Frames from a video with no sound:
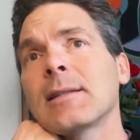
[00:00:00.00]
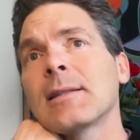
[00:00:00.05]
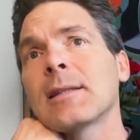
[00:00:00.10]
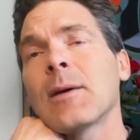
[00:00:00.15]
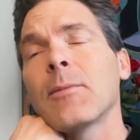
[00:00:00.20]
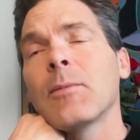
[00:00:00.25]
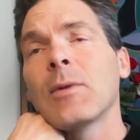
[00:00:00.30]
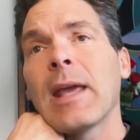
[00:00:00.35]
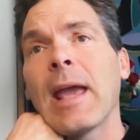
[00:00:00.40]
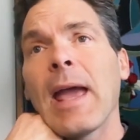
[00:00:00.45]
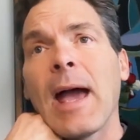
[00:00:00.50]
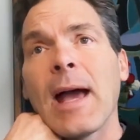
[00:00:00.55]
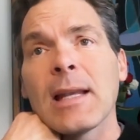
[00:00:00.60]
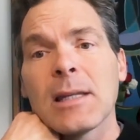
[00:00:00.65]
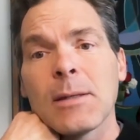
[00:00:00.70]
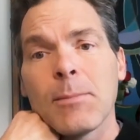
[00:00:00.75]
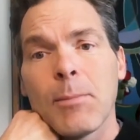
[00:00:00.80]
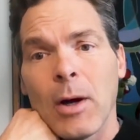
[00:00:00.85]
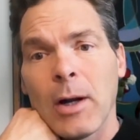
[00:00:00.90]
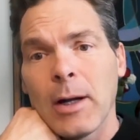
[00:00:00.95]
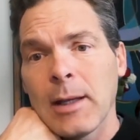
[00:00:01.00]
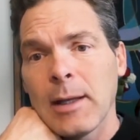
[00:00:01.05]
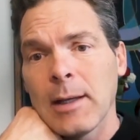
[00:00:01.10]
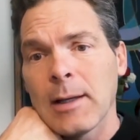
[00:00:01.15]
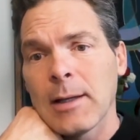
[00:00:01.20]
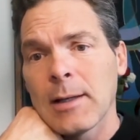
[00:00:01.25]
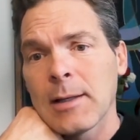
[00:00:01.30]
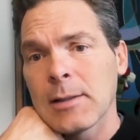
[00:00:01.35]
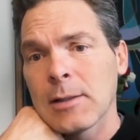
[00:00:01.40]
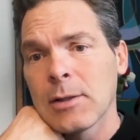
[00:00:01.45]
Some of the
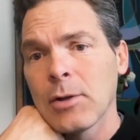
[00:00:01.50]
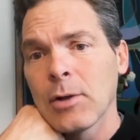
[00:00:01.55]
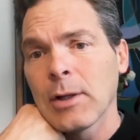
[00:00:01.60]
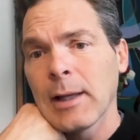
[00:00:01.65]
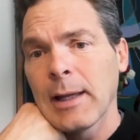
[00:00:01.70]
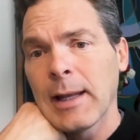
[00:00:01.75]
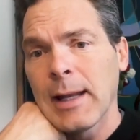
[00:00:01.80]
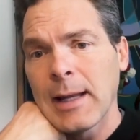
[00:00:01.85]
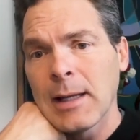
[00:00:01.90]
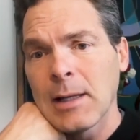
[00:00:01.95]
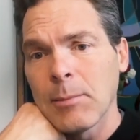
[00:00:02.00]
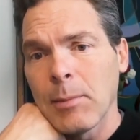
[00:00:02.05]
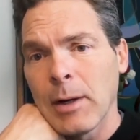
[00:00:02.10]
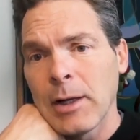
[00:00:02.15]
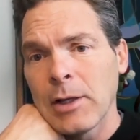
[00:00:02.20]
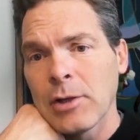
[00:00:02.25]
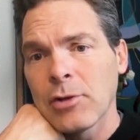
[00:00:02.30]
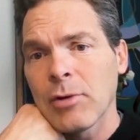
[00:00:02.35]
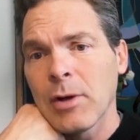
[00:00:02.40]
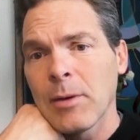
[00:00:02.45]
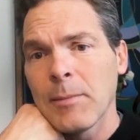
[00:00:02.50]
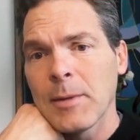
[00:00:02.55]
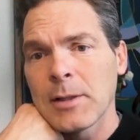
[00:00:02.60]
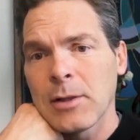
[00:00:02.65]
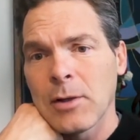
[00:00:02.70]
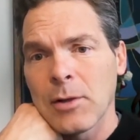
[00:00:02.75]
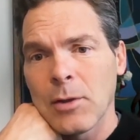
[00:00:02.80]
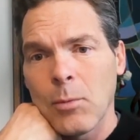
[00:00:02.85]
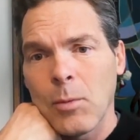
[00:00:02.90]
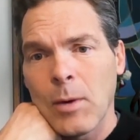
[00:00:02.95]
synuclein antibody
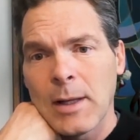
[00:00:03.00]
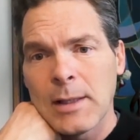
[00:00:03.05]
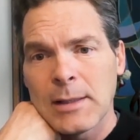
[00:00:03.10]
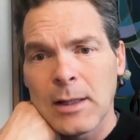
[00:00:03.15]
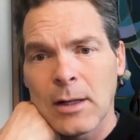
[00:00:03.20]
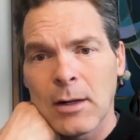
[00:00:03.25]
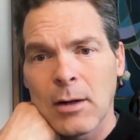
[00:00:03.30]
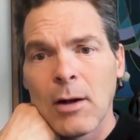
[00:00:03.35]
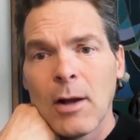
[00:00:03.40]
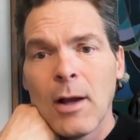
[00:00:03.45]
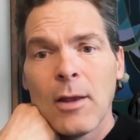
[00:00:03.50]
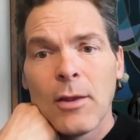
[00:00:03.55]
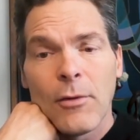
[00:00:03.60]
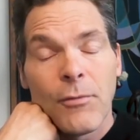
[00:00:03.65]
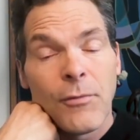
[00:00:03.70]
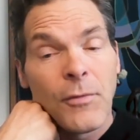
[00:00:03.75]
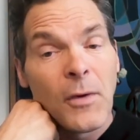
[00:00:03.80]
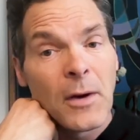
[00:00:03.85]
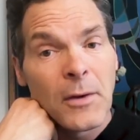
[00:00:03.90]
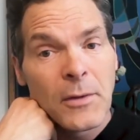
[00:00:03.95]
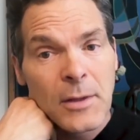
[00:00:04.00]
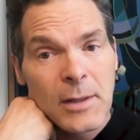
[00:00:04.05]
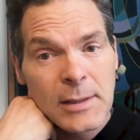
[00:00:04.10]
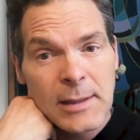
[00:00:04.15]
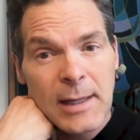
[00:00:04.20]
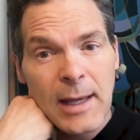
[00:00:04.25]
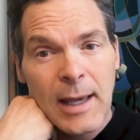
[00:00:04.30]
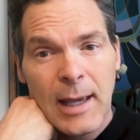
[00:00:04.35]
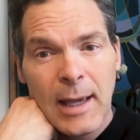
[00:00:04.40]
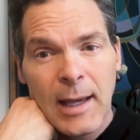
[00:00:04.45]
treatments are the ones that are the
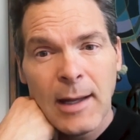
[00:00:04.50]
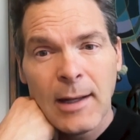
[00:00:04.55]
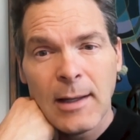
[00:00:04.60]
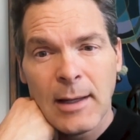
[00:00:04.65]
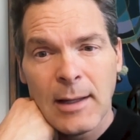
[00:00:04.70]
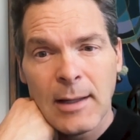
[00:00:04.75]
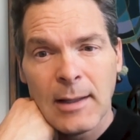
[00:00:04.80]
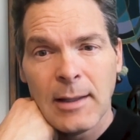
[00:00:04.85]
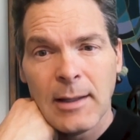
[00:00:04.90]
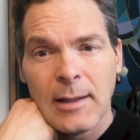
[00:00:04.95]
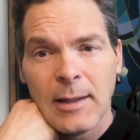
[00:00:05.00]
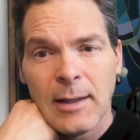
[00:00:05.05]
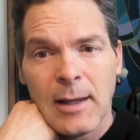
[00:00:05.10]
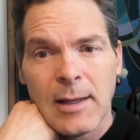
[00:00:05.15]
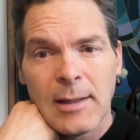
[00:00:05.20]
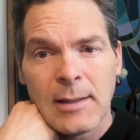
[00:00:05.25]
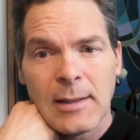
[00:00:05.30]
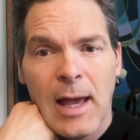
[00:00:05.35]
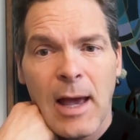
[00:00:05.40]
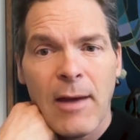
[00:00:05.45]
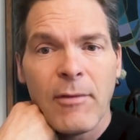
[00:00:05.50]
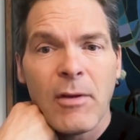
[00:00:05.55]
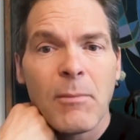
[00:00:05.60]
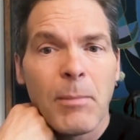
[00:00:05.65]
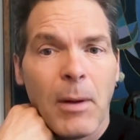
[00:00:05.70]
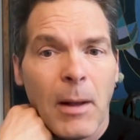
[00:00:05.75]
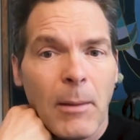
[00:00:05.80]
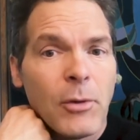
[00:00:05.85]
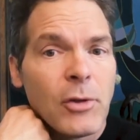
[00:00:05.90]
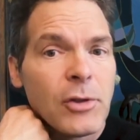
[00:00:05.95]
farthest ahead as having
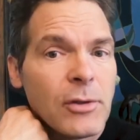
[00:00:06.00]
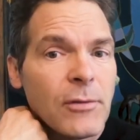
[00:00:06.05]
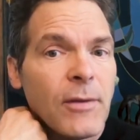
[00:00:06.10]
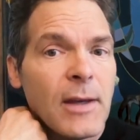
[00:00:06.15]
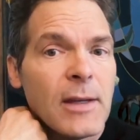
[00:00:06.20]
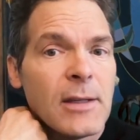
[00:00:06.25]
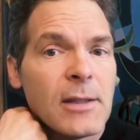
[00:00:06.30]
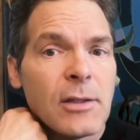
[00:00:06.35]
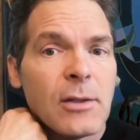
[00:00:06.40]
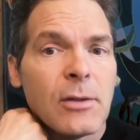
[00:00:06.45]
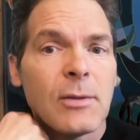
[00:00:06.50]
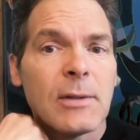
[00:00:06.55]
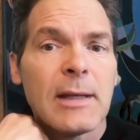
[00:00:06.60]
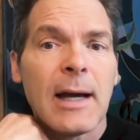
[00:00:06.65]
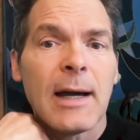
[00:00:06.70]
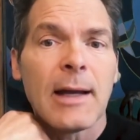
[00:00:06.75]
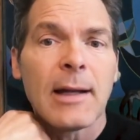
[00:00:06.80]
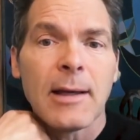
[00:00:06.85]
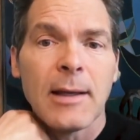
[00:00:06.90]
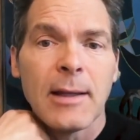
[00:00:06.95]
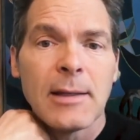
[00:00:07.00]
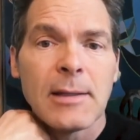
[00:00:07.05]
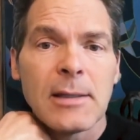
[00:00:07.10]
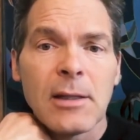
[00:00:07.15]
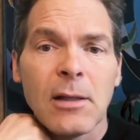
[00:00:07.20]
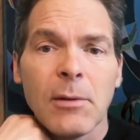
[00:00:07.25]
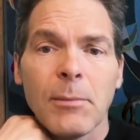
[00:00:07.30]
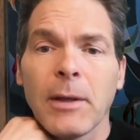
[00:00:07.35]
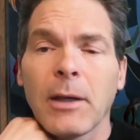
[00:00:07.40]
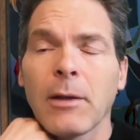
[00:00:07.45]
published phase 2 data and
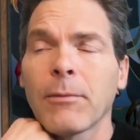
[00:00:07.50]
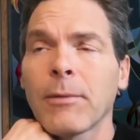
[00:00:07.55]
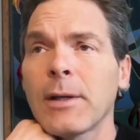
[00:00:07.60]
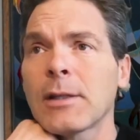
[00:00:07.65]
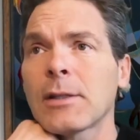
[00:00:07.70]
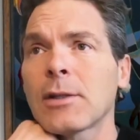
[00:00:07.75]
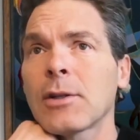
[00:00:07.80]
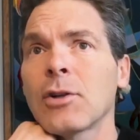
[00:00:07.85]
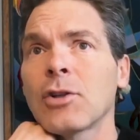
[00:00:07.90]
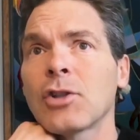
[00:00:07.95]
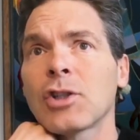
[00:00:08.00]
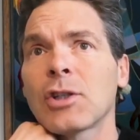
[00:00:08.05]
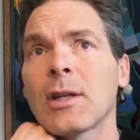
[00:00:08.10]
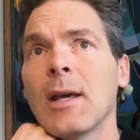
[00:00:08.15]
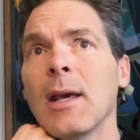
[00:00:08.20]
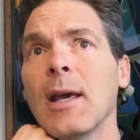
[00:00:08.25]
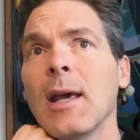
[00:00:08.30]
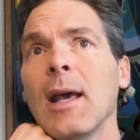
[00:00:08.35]
still being researched.